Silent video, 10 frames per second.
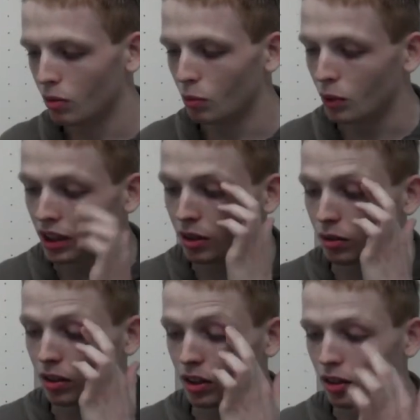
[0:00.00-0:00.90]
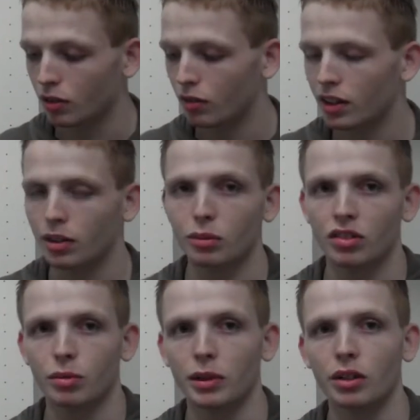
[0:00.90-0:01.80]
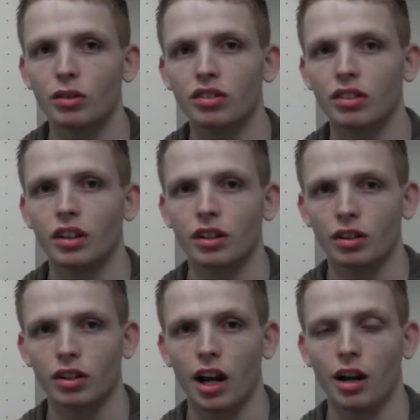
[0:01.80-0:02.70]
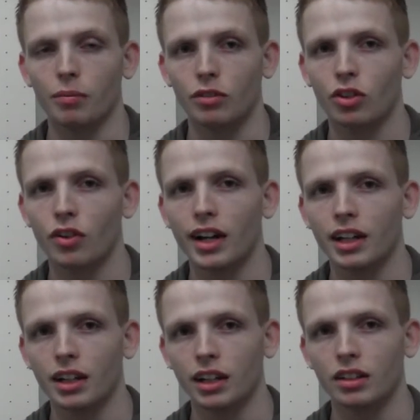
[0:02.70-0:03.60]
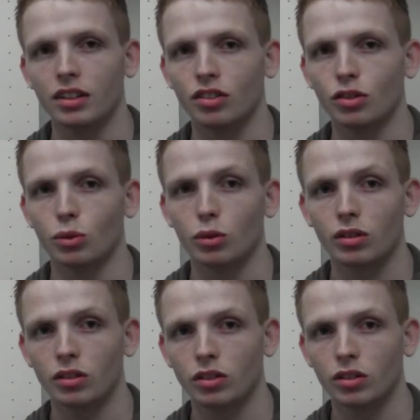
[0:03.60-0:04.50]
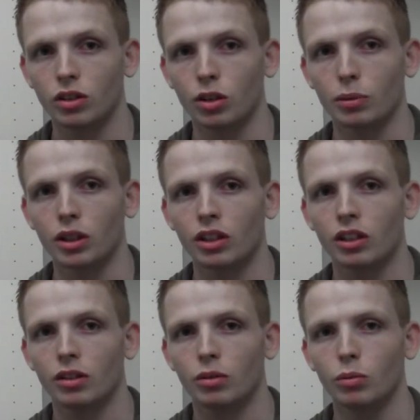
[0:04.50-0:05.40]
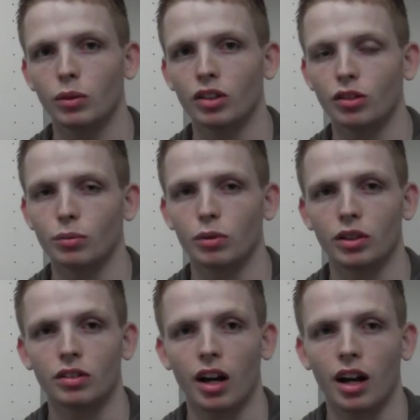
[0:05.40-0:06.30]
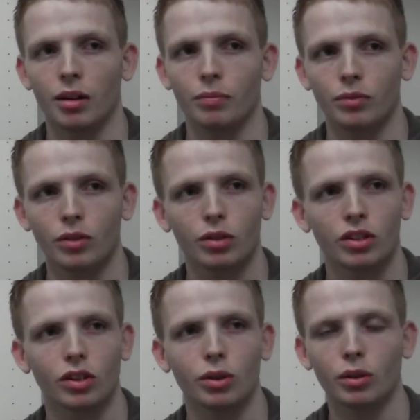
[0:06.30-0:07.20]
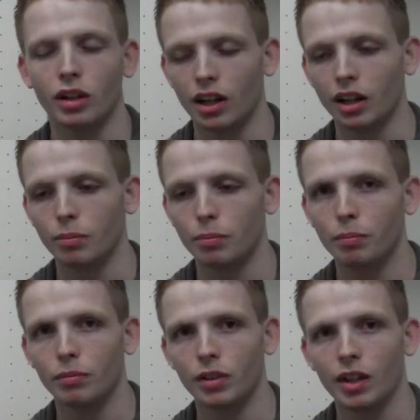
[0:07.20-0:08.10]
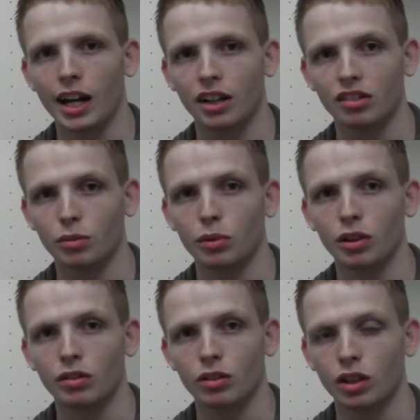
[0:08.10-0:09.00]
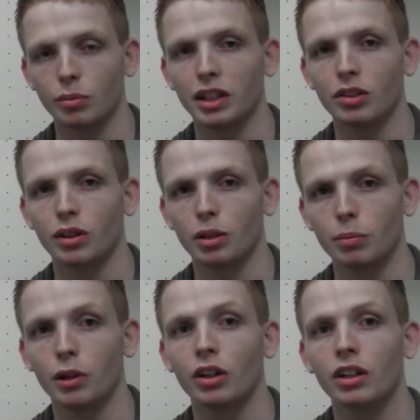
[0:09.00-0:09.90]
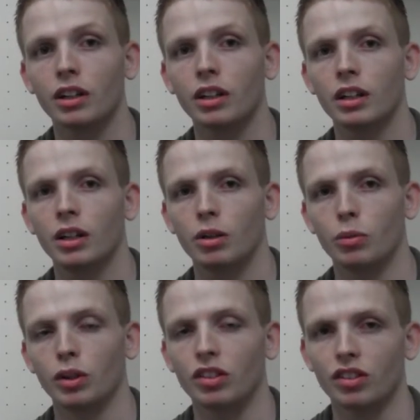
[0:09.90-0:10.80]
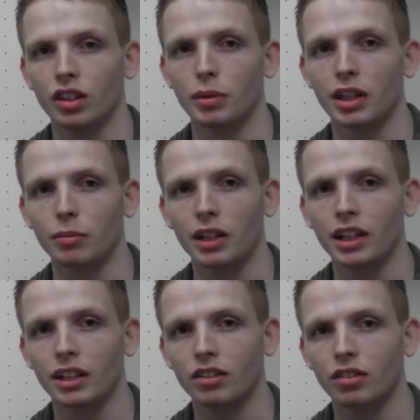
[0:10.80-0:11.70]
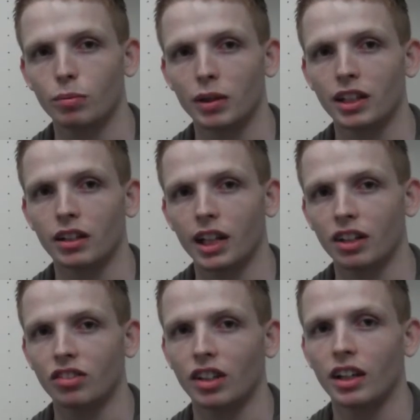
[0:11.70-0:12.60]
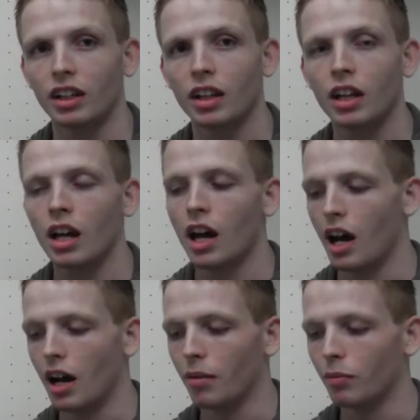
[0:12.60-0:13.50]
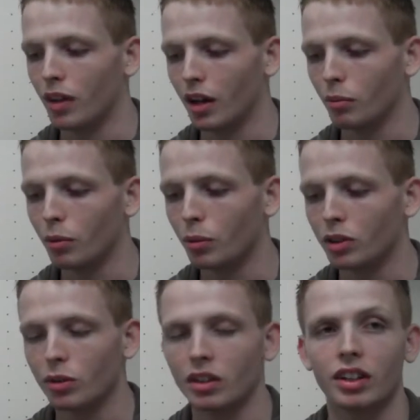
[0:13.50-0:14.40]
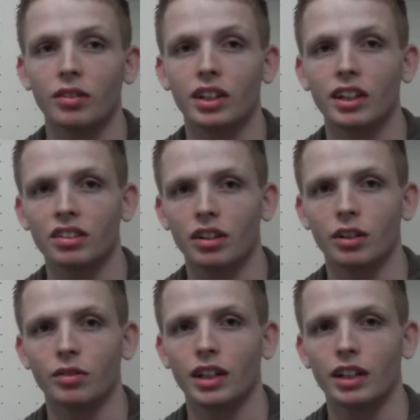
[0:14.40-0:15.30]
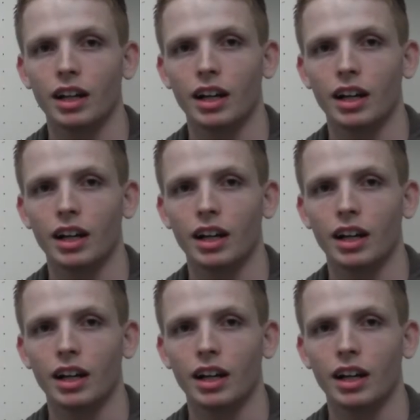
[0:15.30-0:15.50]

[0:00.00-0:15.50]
The funding was to be used to create a digital cookbook, which would do. Atkinson were going to be doing the book, which is going to be completed beginning of next year, and we were doing the DVD side of it.